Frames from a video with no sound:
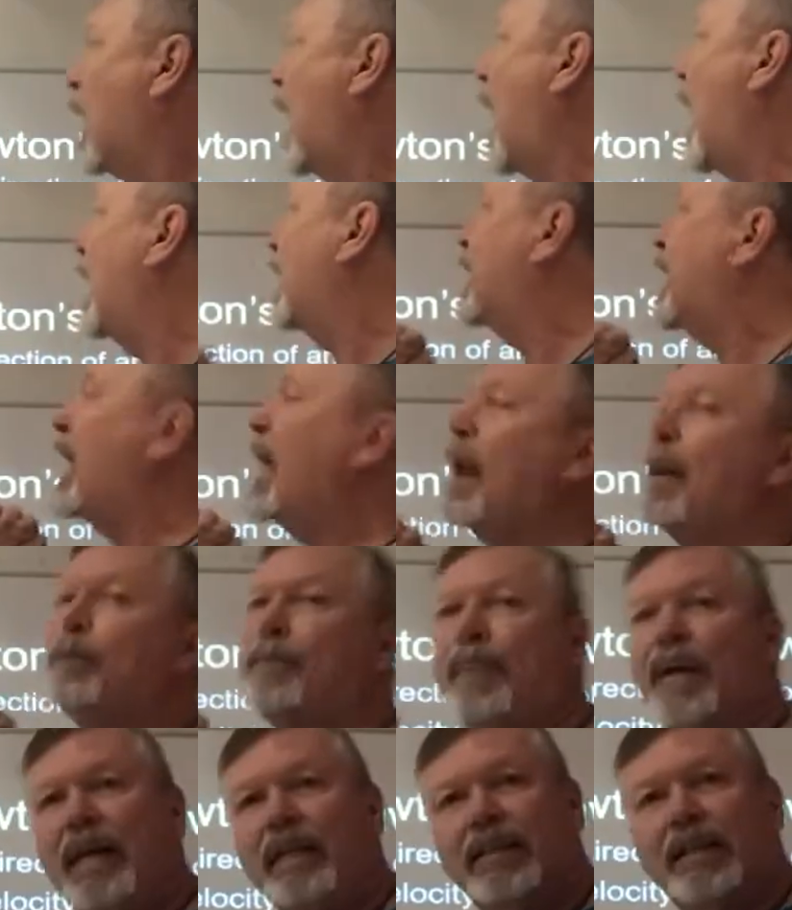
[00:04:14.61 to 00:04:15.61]
I can't
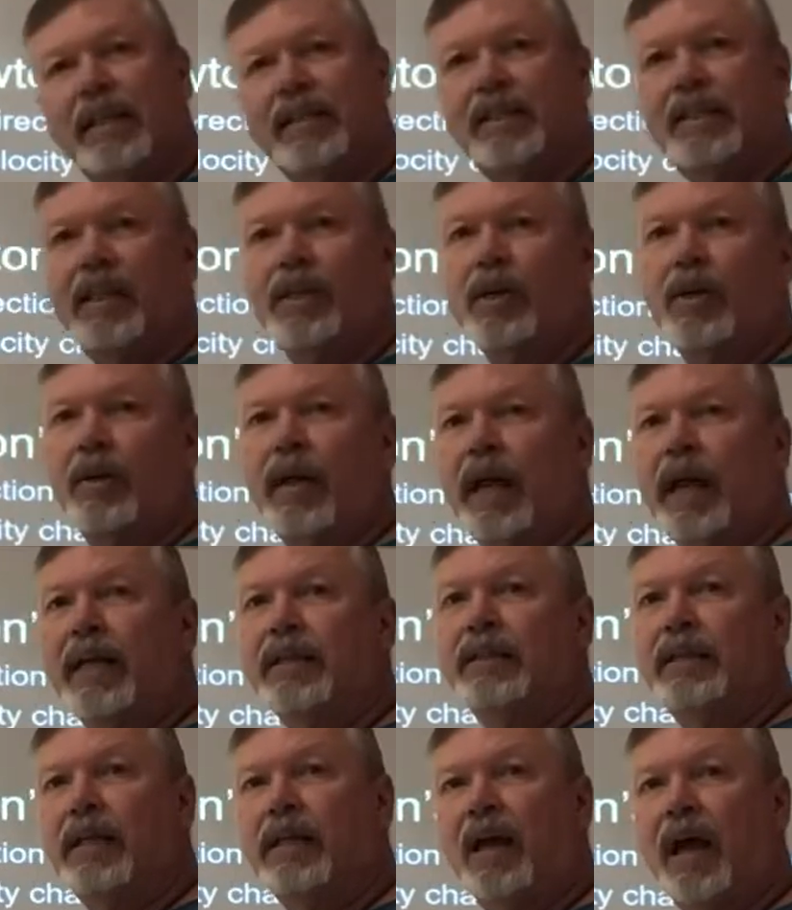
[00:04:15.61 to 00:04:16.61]
beat this in your
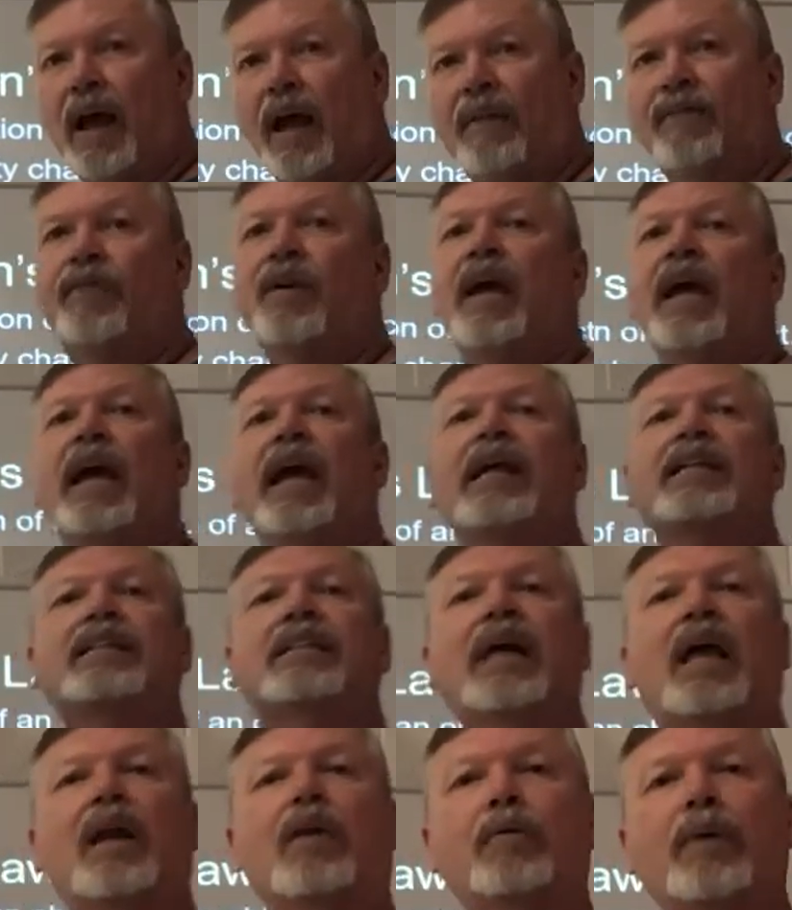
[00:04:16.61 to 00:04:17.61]
heads enough.
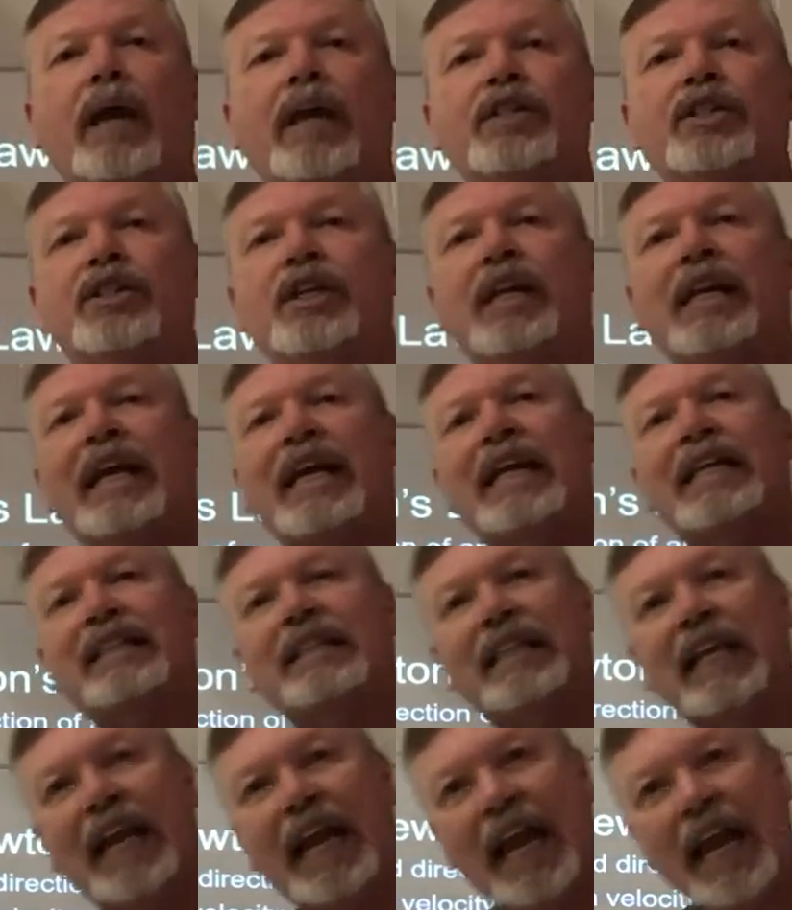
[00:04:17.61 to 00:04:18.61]
Acceleration
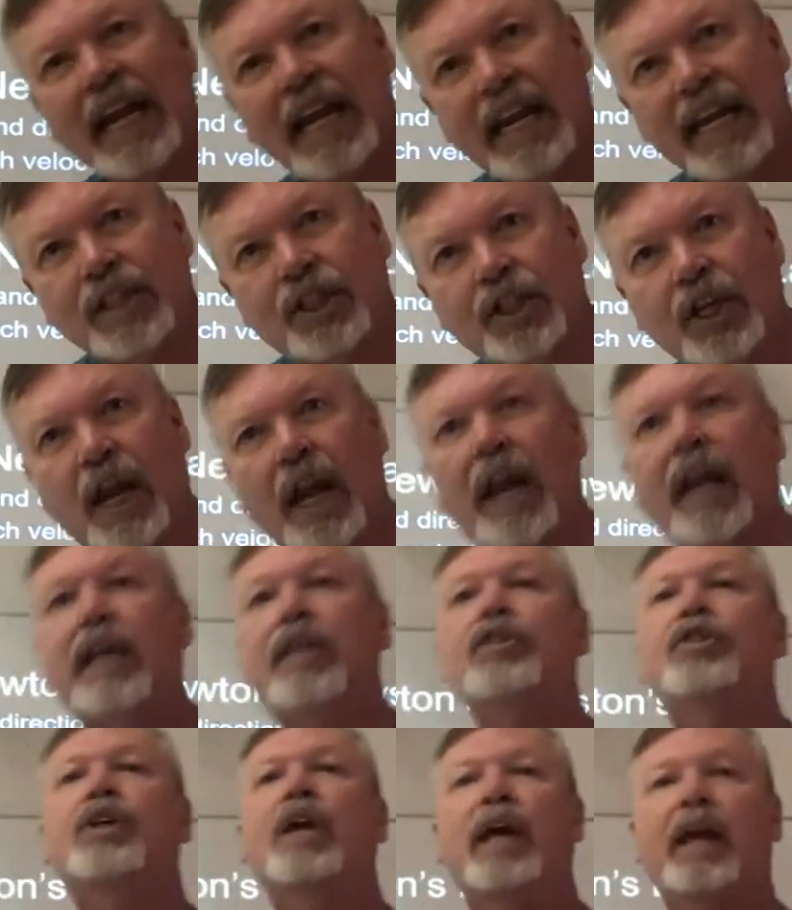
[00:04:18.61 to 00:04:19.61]
is any
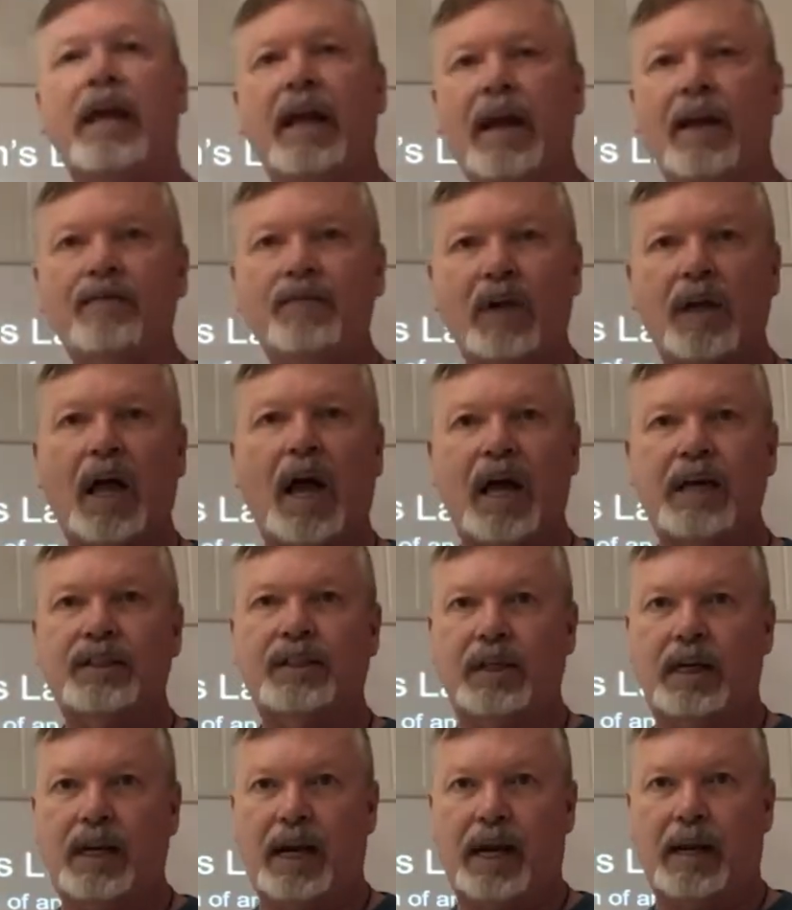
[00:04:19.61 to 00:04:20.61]
change in
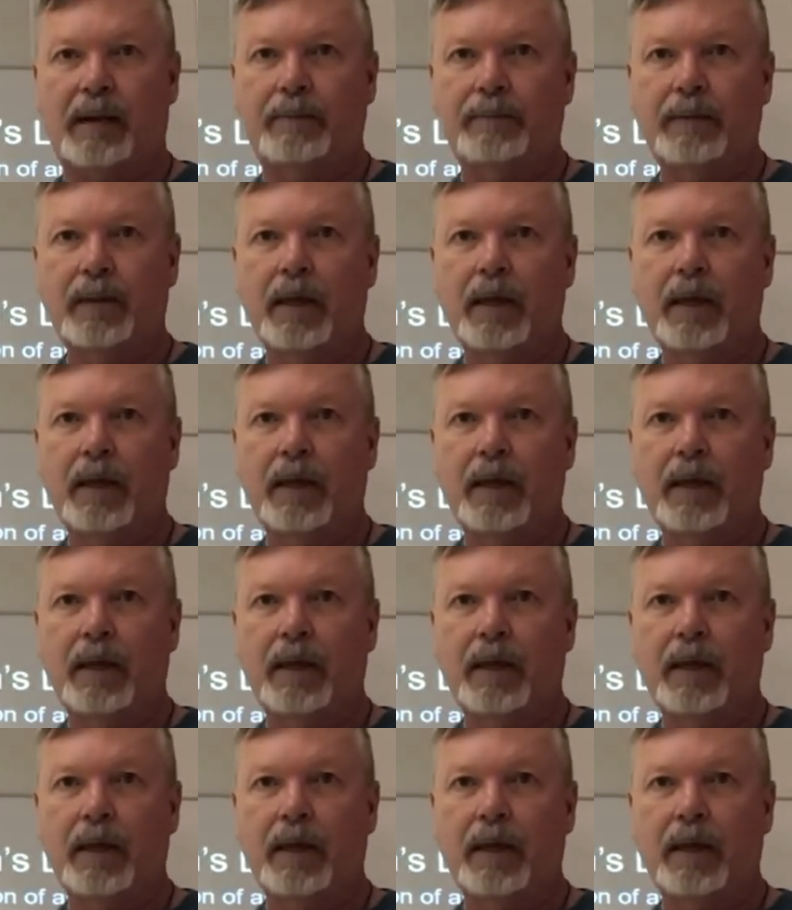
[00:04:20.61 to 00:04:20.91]
velocity.